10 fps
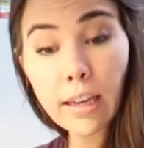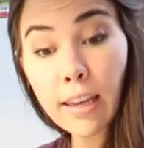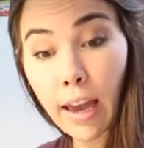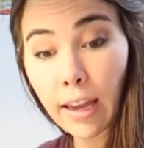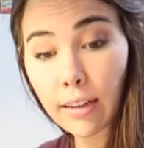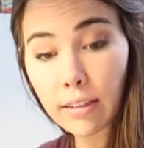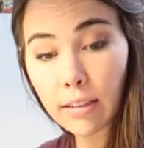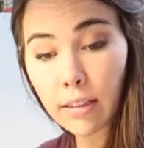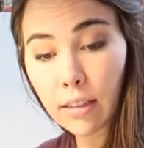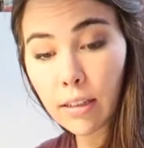again,
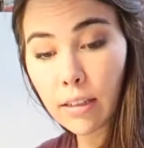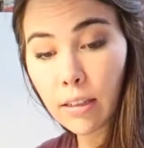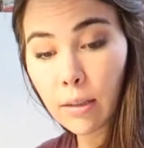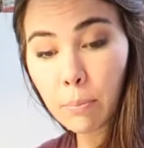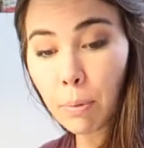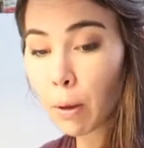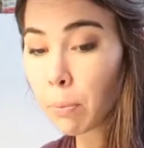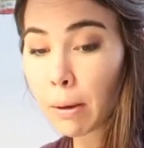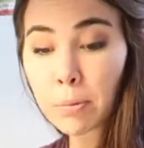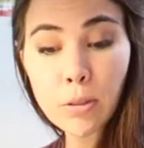
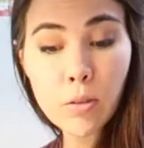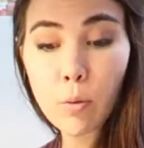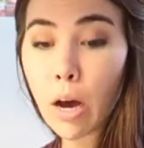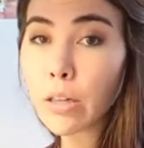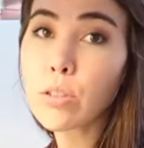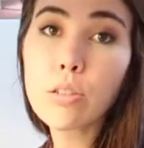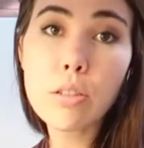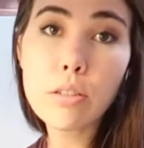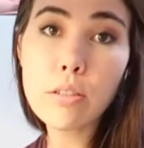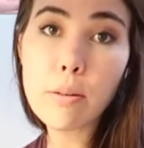bell pepper, squash,
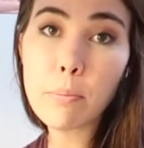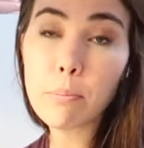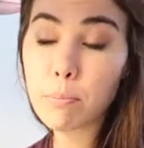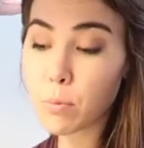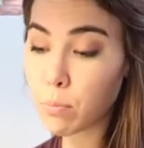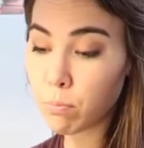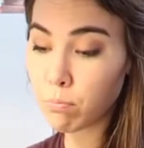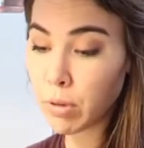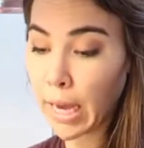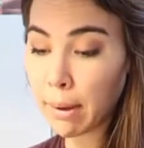some
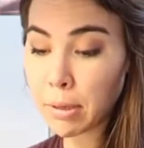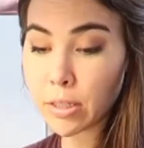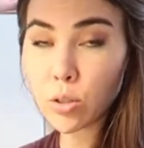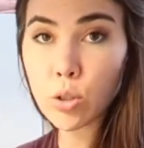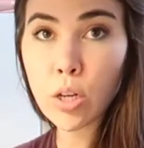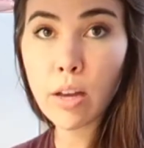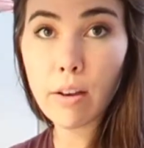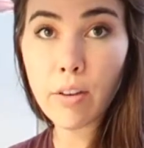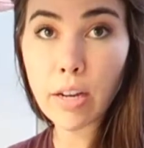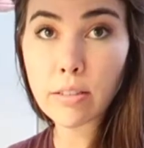cabbage.
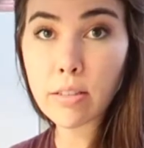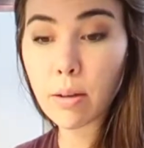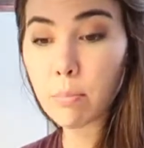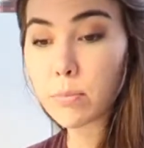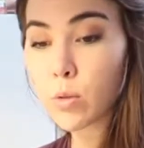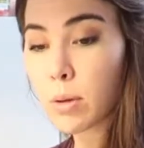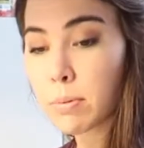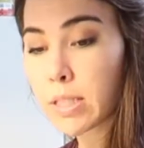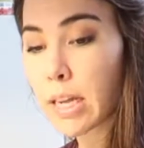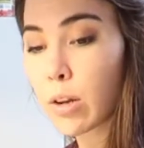I've got some sweet
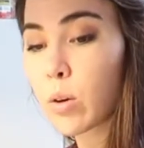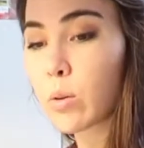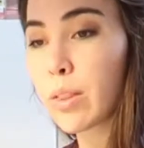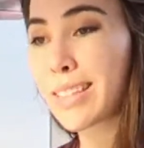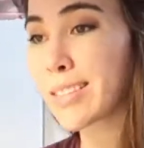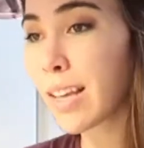potato that's